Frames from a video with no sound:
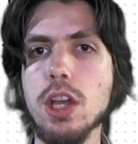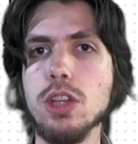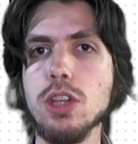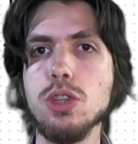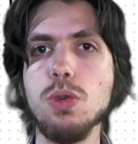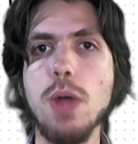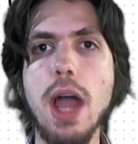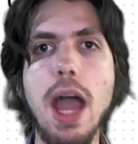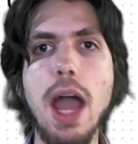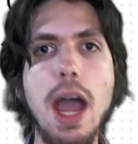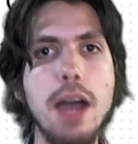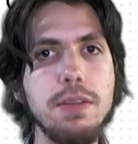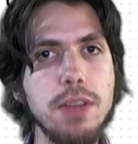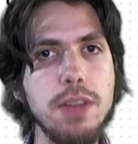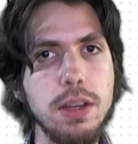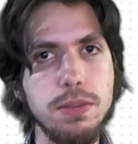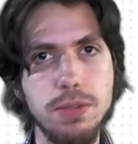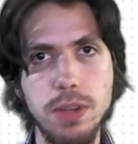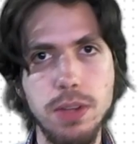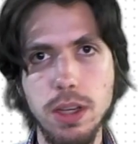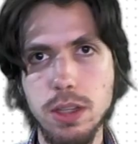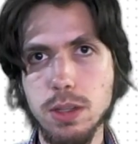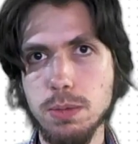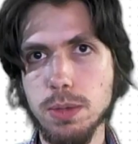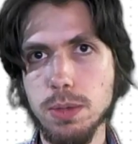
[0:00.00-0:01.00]
You have that
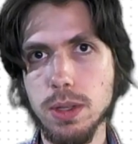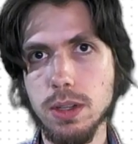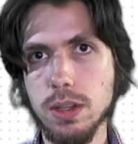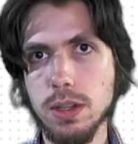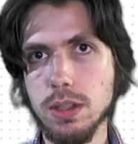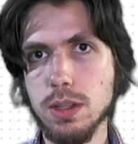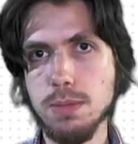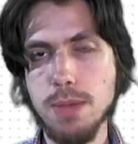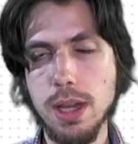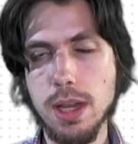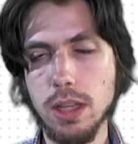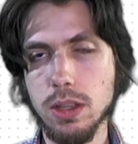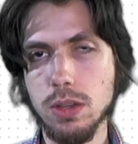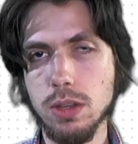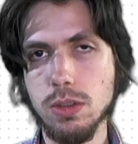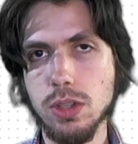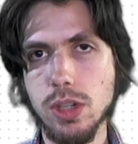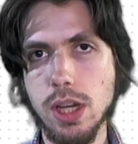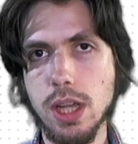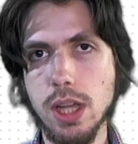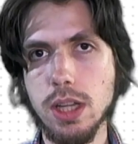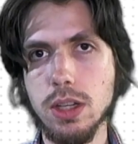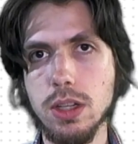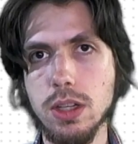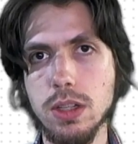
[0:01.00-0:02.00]
flexibility to make those
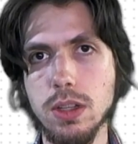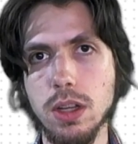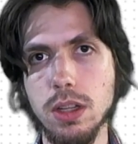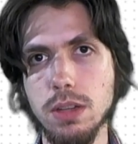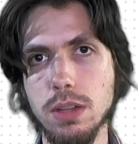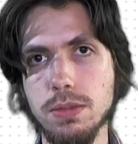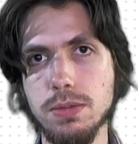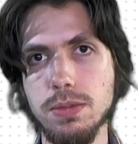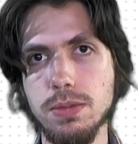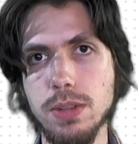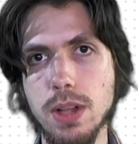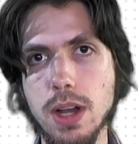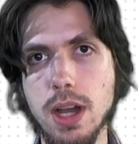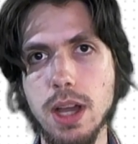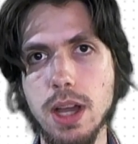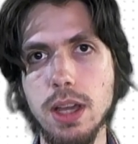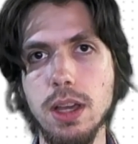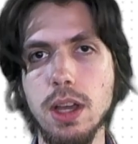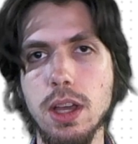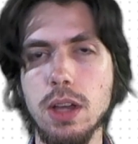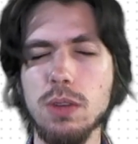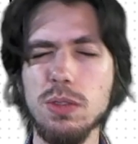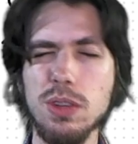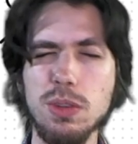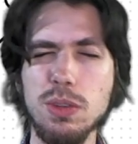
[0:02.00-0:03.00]
changes on the fly.
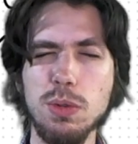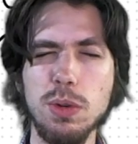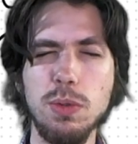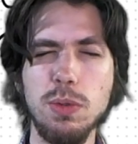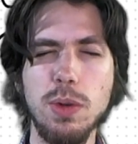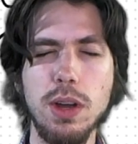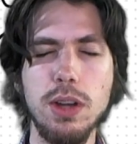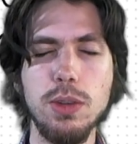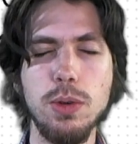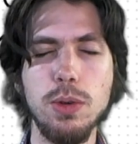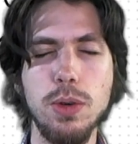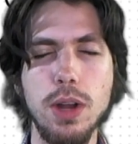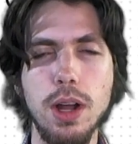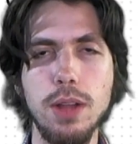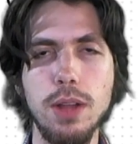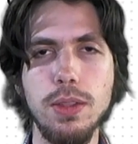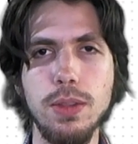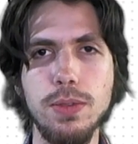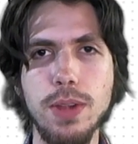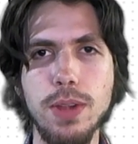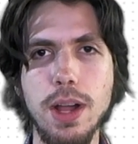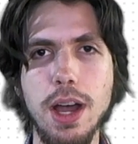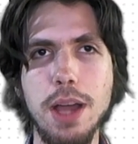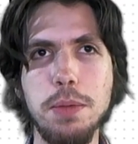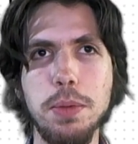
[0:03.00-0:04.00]
You wouldn't want to do it on the
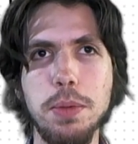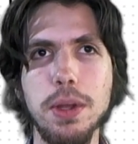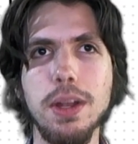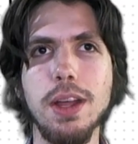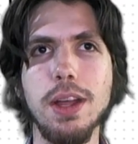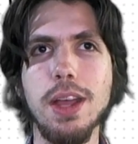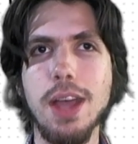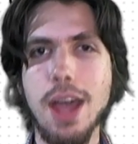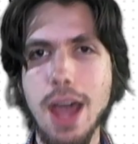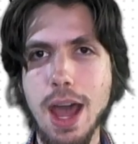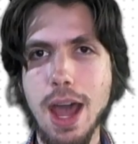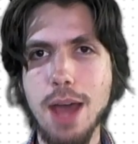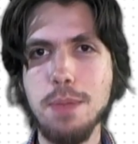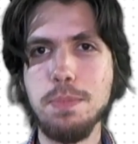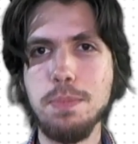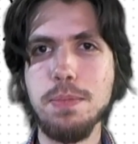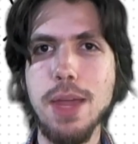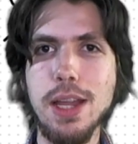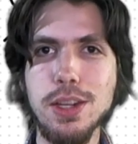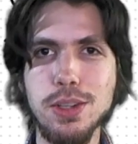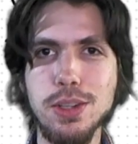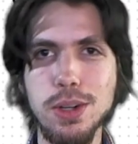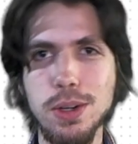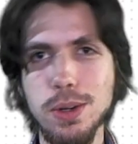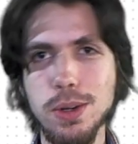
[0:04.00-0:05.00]
fly, but at
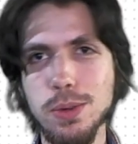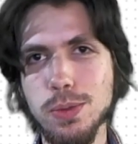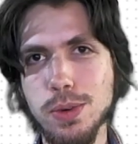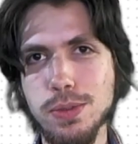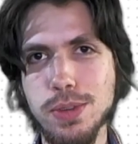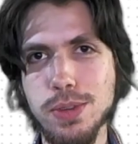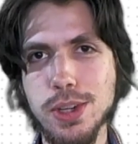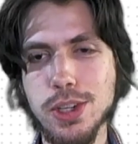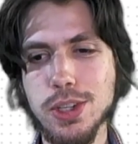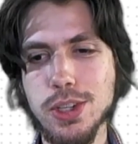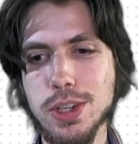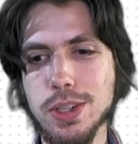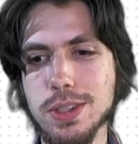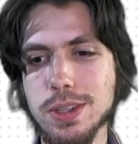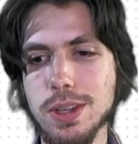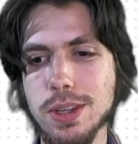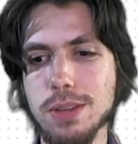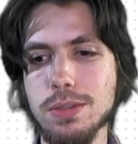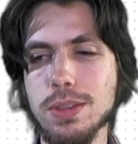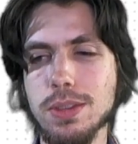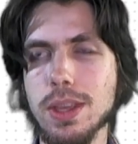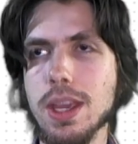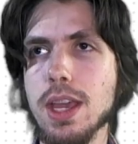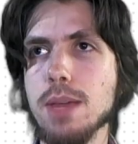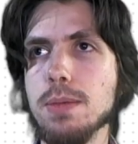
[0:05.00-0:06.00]
major revisions
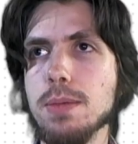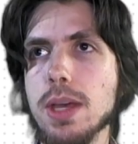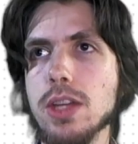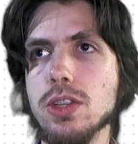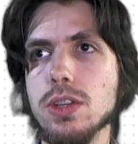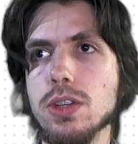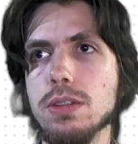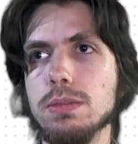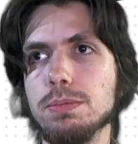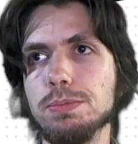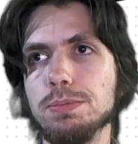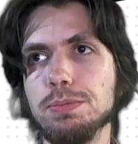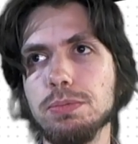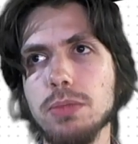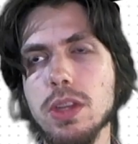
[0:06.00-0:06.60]
of the game engine.